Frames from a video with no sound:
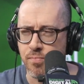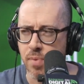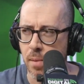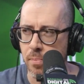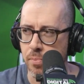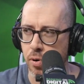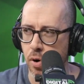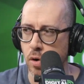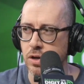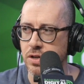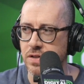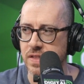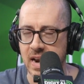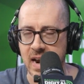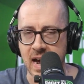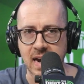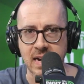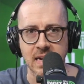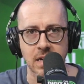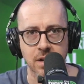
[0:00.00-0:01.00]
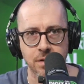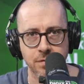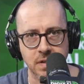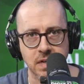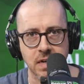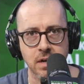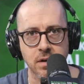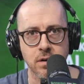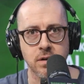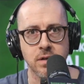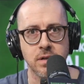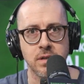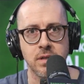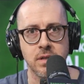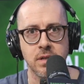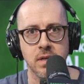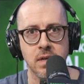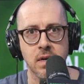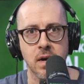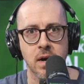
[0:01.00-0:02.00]
approach that idea of
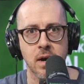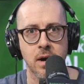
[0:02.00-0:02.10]
tiers.